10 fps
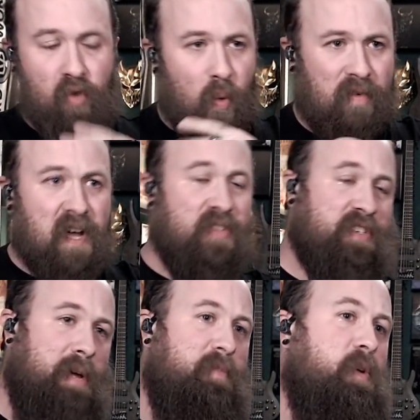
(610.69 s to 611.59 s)
we've got the
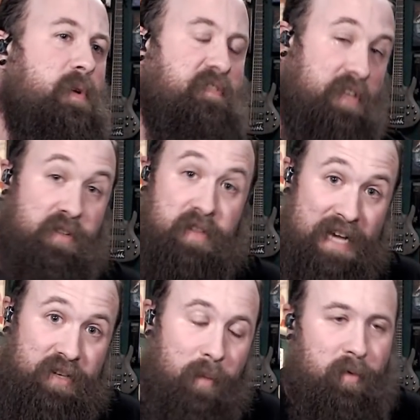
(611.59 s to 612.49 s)
same thing we've seen in the
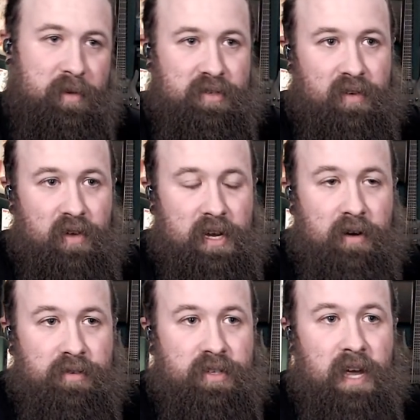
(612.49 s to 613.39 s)
last couple of music videos.